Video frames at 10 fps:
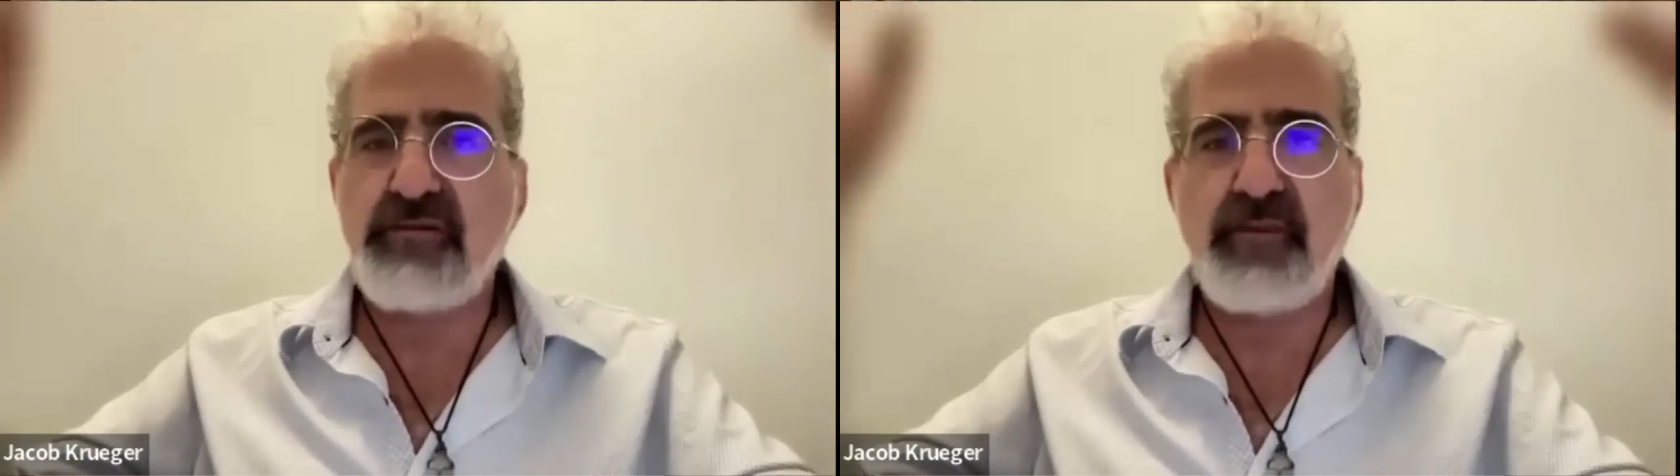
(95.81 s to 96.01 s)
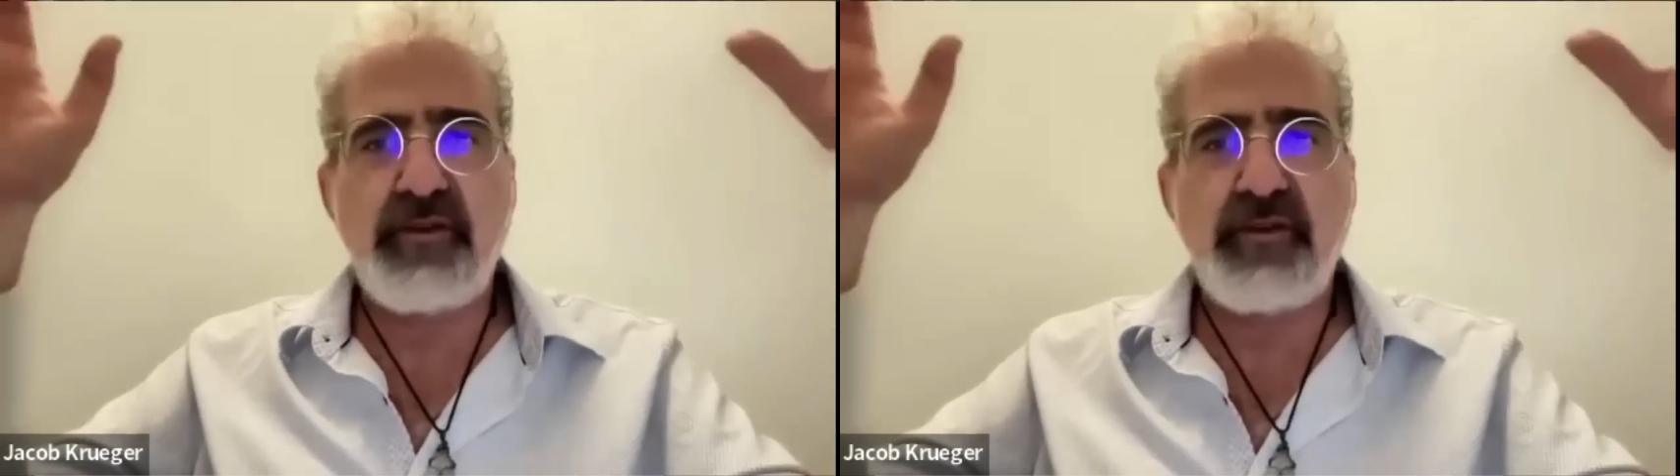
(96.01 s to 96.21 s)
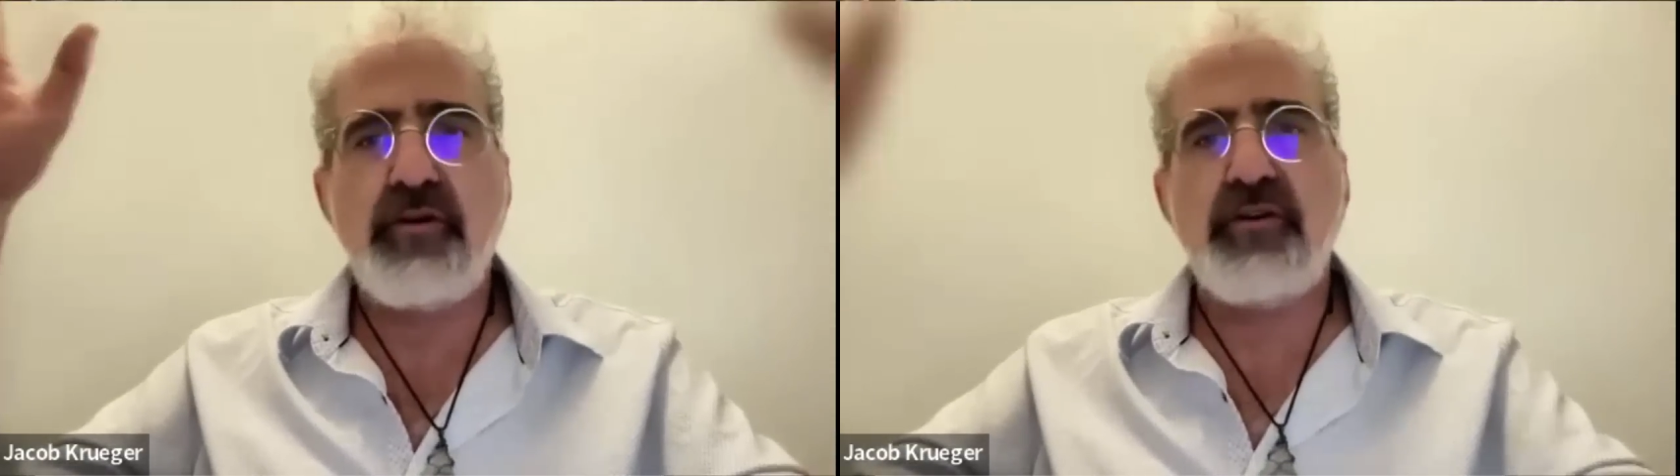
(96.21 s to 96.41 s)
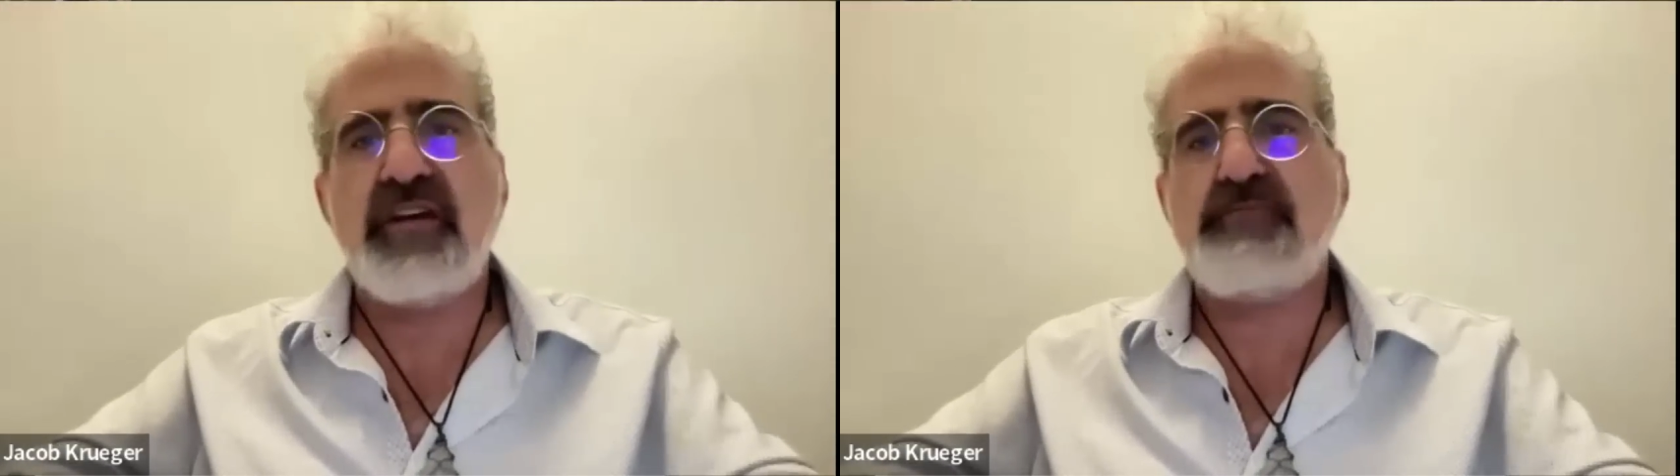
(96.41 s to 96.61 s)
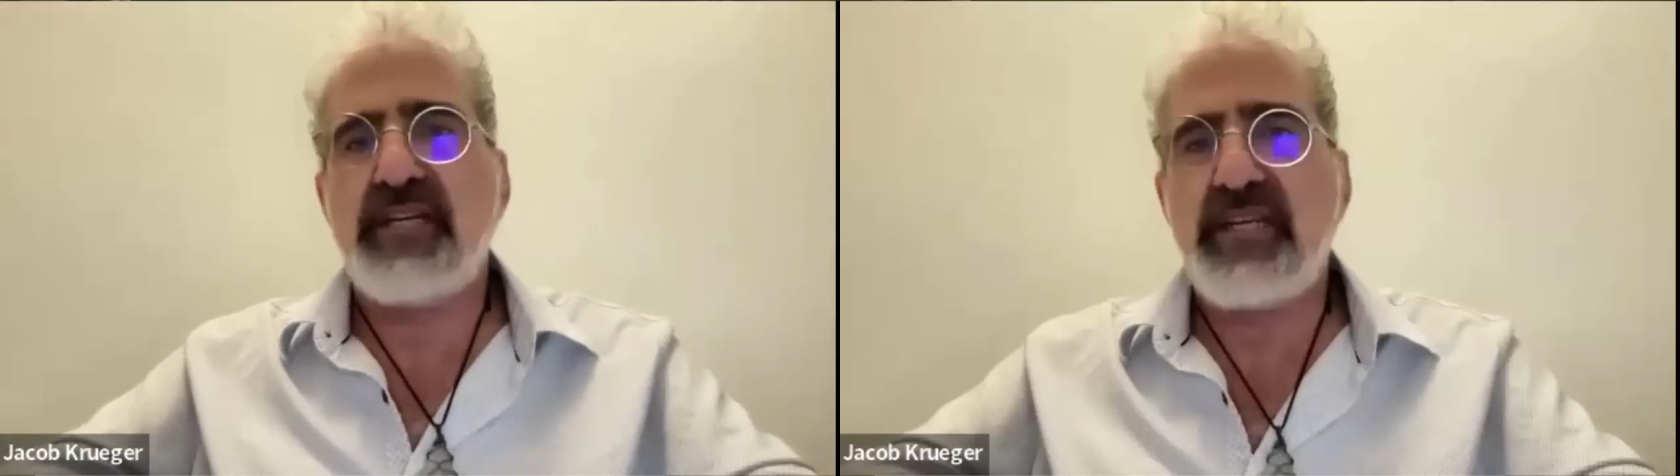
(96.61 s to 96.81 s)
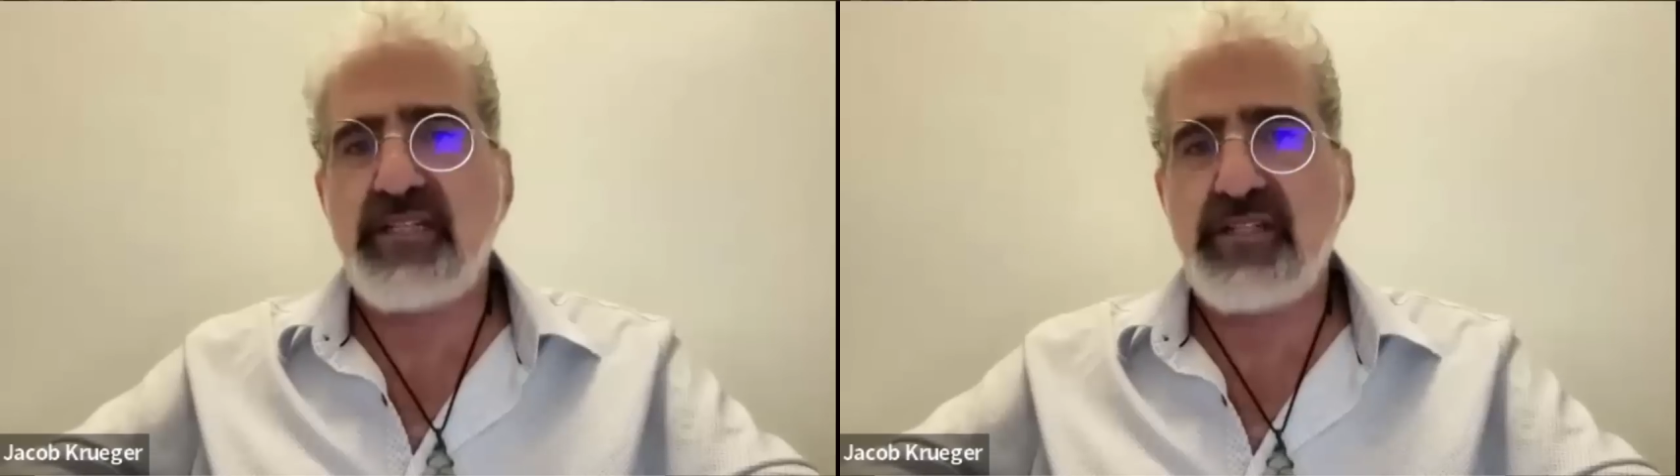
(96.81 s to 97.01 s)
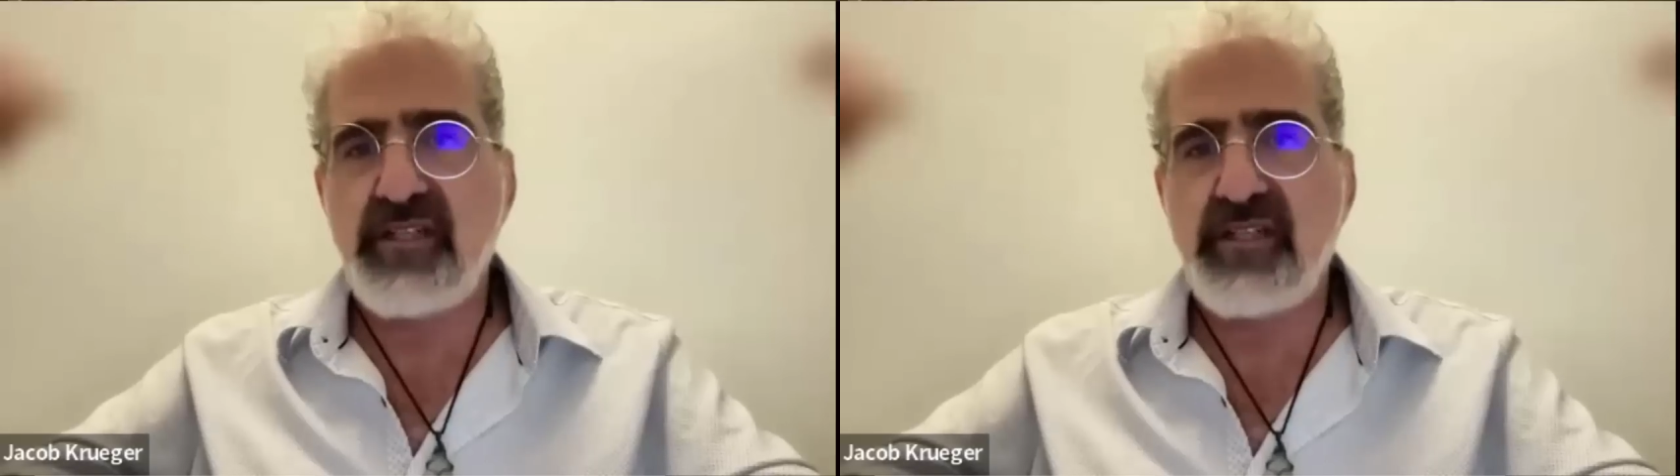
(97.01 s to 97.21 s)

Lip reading: but their own expectations.